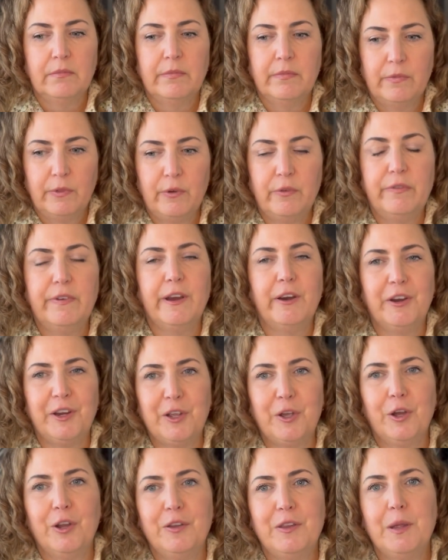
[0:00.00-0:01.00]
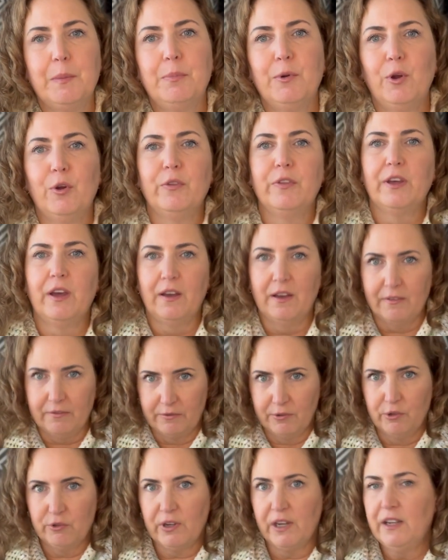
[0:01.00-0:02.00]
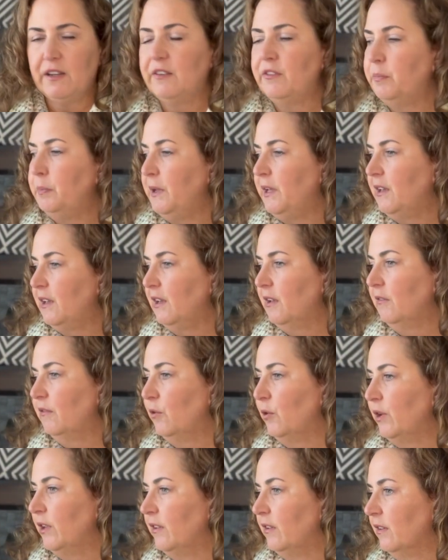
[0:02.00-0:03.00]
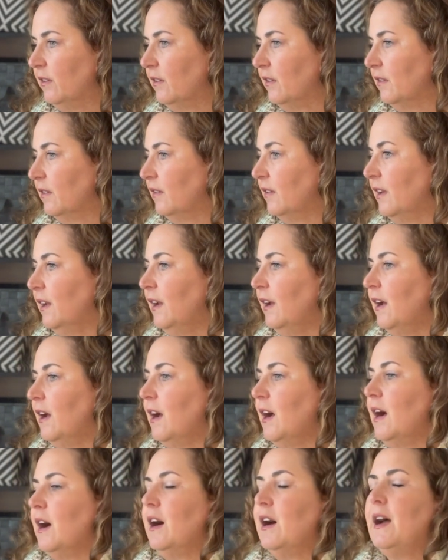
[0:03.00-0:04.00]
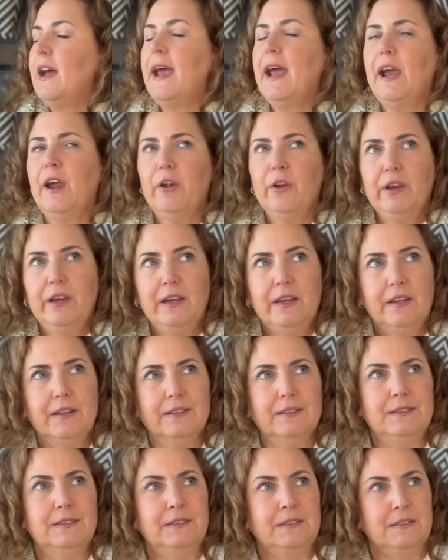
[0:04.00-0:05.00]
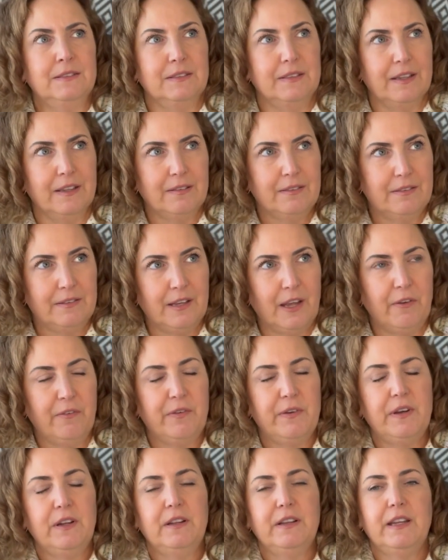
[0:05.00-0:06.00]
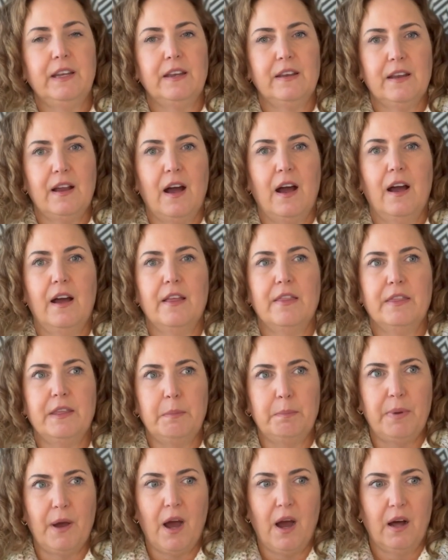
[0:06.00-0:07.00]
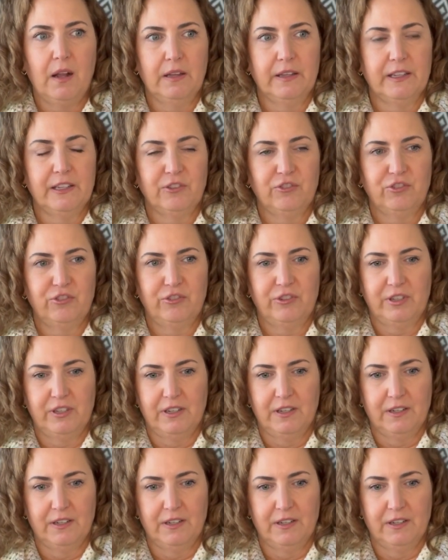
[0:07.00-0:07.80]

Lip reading: they're very good. They both have great speaking voices. Harry is definitely not the polished